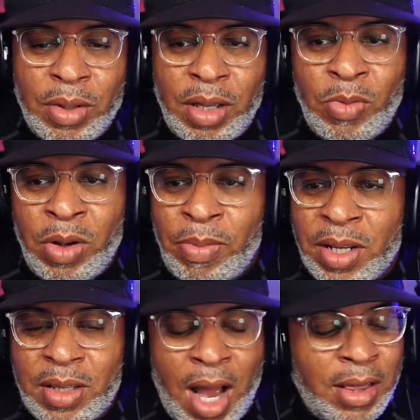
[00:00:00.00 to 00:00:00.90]
We've
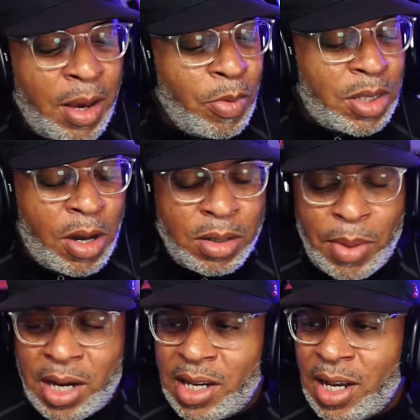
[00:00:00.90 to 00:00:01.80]
been. I think we talked
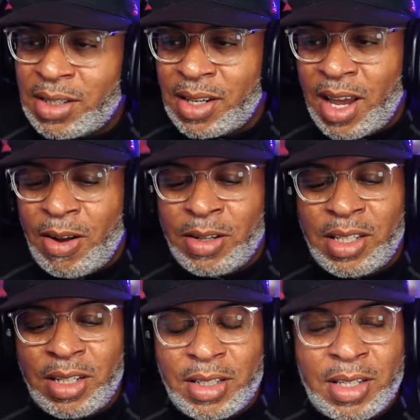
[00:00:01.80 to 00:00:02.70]
about it yesterday. All
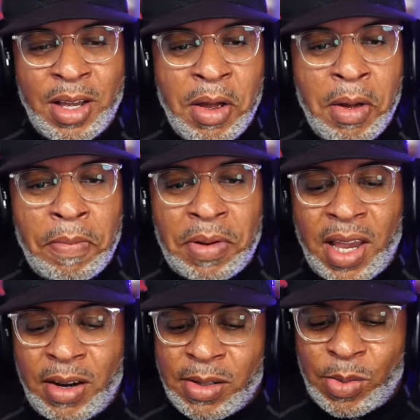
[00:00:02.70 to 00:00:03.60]
these
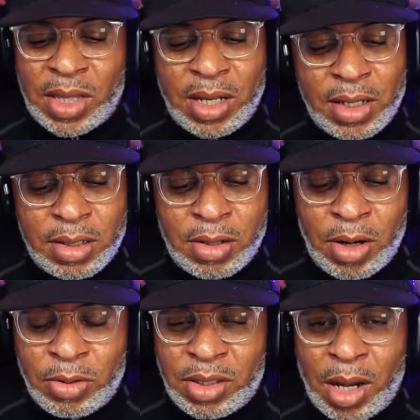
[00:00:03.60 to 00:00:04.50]
players with these,
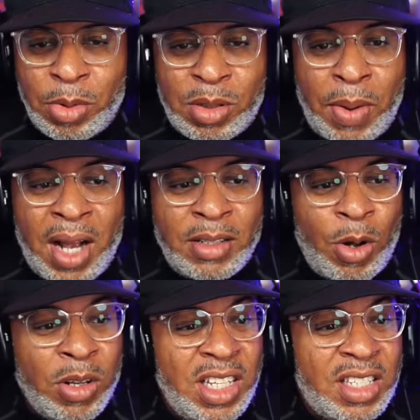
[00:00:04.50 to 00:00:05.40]
double spots.
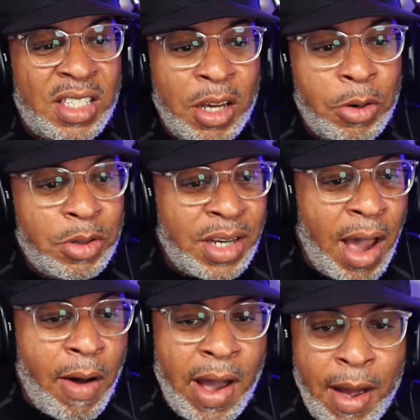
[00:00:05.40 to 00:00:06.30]
All these centers
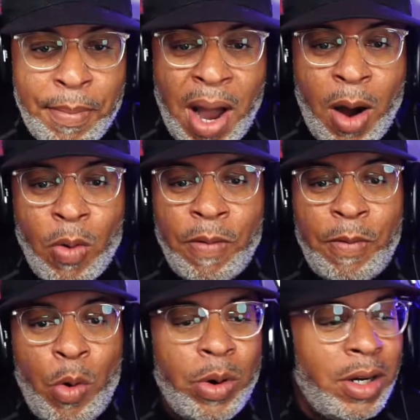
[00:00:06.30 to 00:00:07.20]
now have power
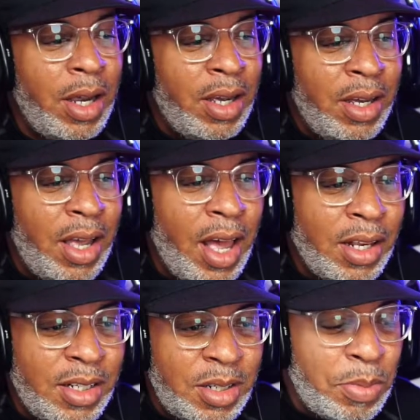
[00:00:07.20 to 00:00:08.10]
forward
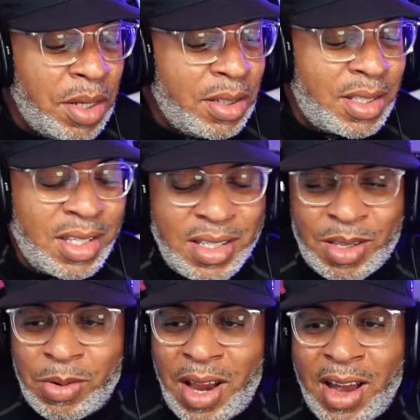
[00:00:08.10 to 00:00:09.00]
eligibility.
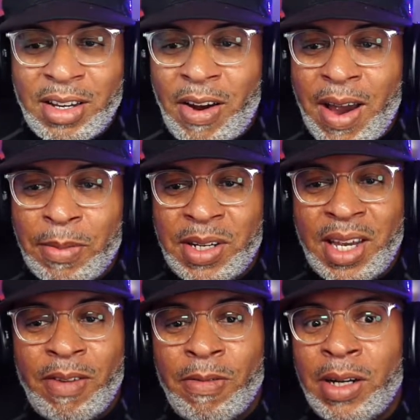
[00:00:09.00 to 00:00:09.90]
So now you're able to
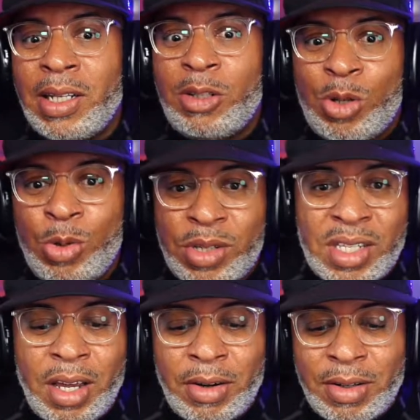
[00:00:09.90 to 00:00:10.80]
get really 2
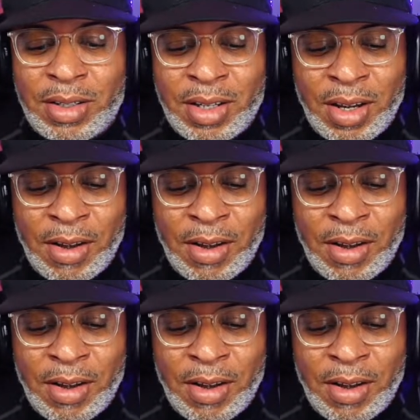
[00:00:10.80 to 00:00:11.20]
centers